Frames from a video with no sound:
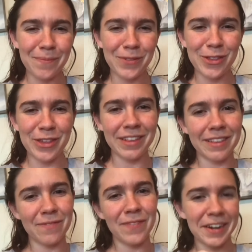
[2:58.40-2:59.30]
which
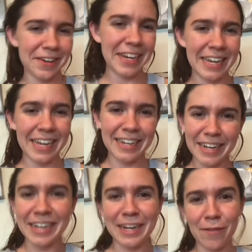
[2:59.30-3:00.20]
is very
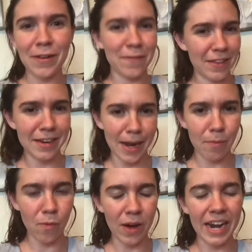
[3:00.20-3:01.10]
indicative of the
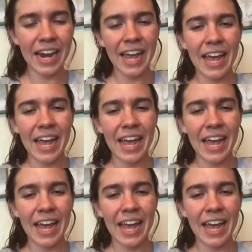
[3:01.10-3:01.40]
type 1.